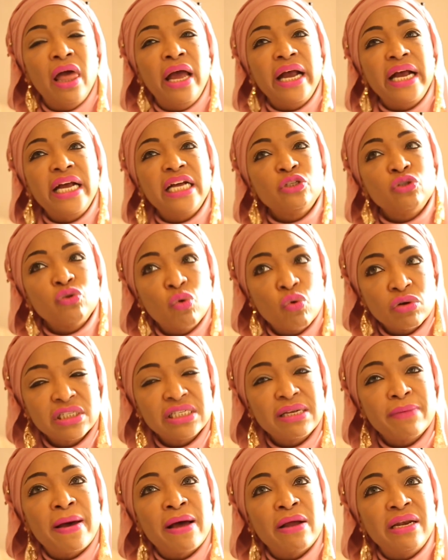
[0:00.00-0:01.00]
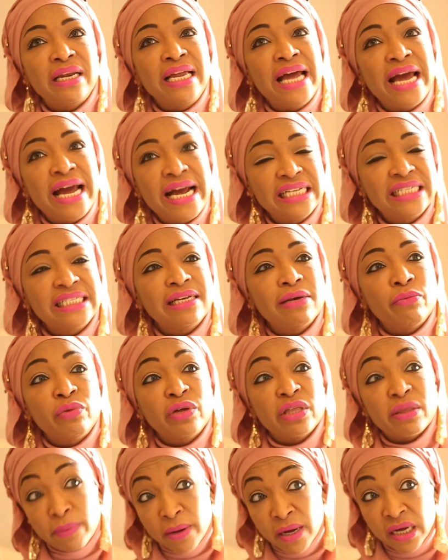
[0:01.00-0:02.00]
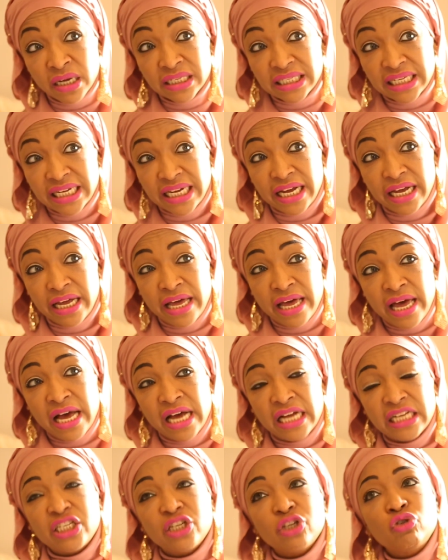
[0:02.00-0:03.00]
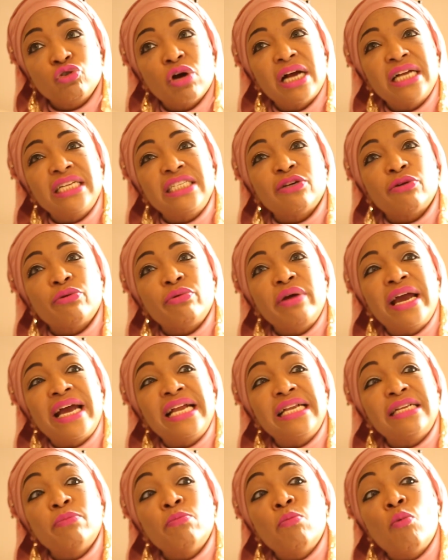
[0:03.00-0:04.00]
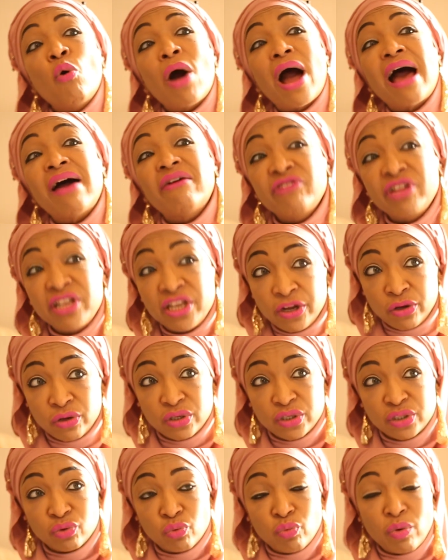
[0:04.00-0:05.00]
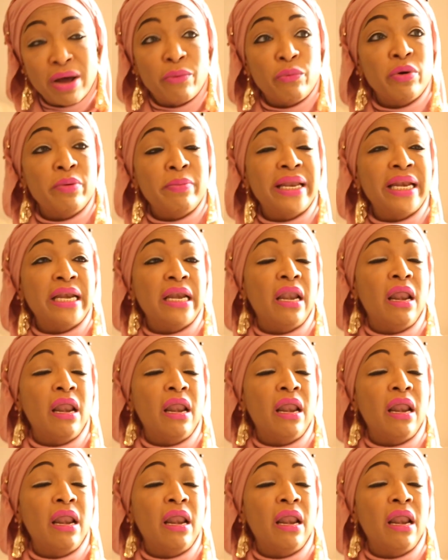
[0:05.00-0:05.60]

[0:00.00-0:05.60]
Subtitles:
He talks about liaising with the party to try to create more avenues where women